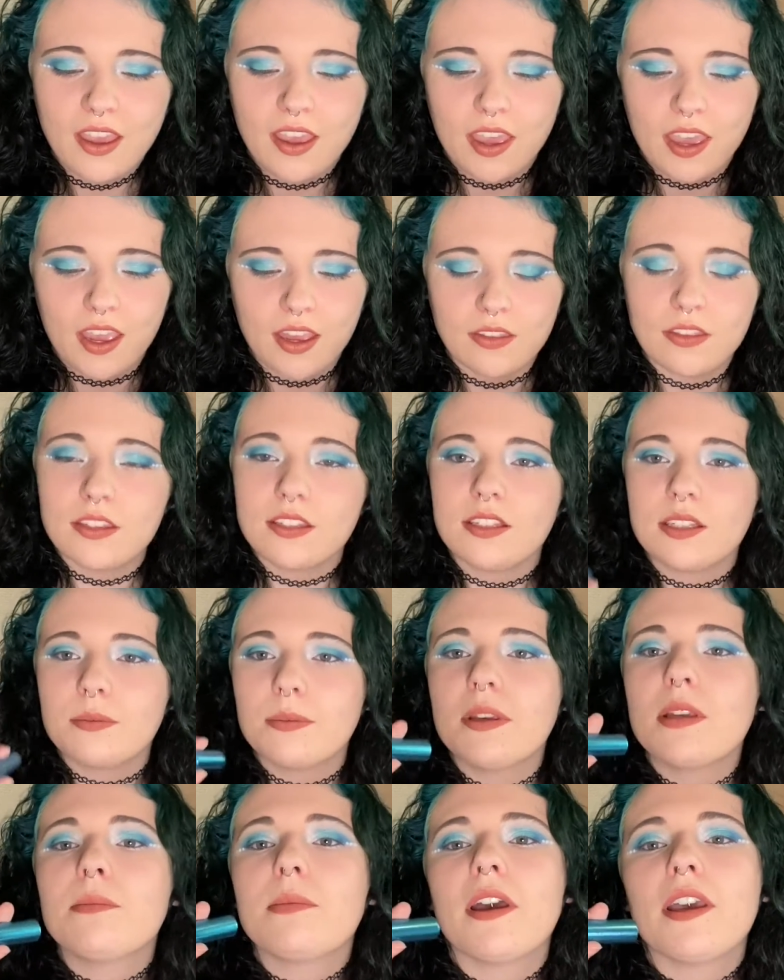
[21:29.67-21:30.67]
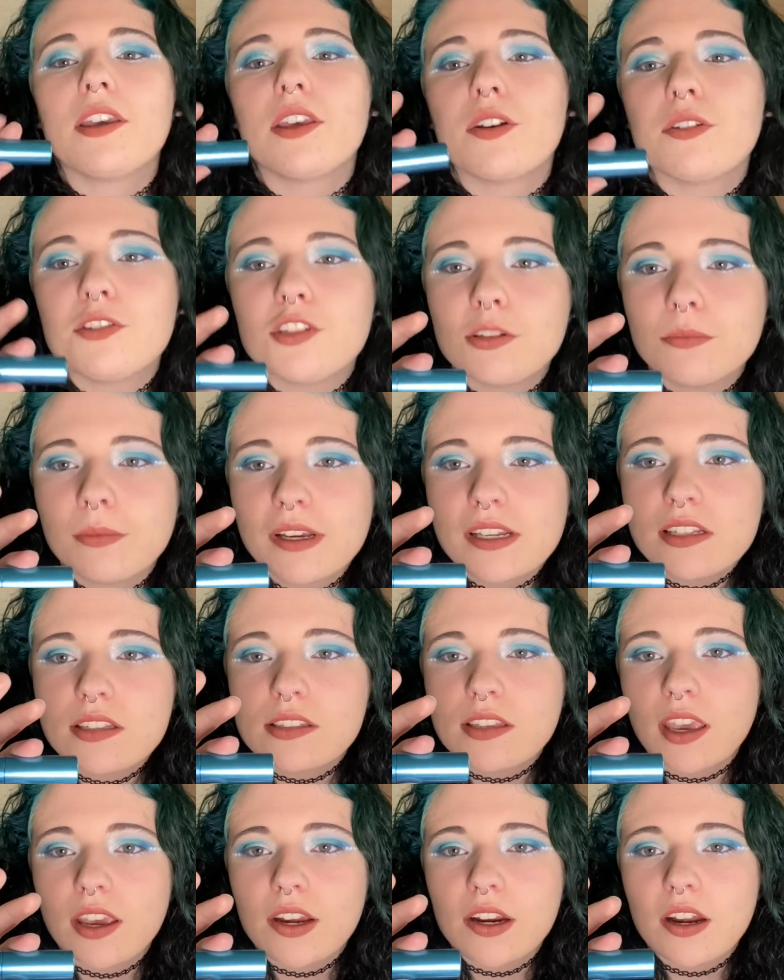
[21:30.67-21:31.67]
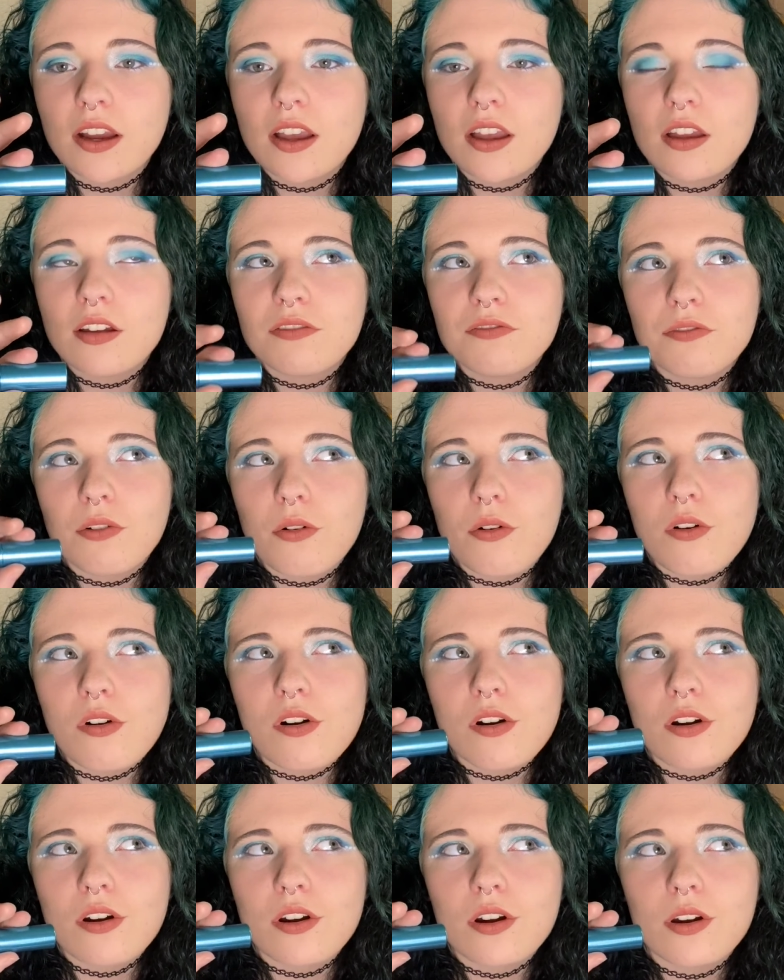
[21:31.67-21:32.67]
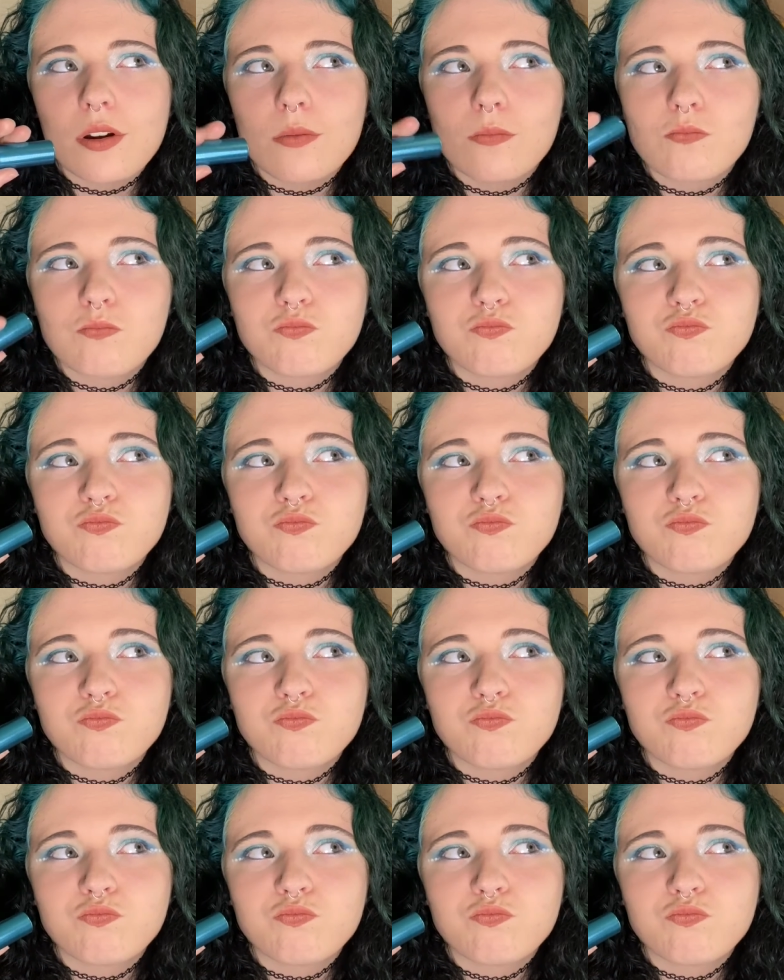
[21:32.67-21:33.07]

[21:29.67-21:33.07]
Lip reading: And this has been my go-to mascara for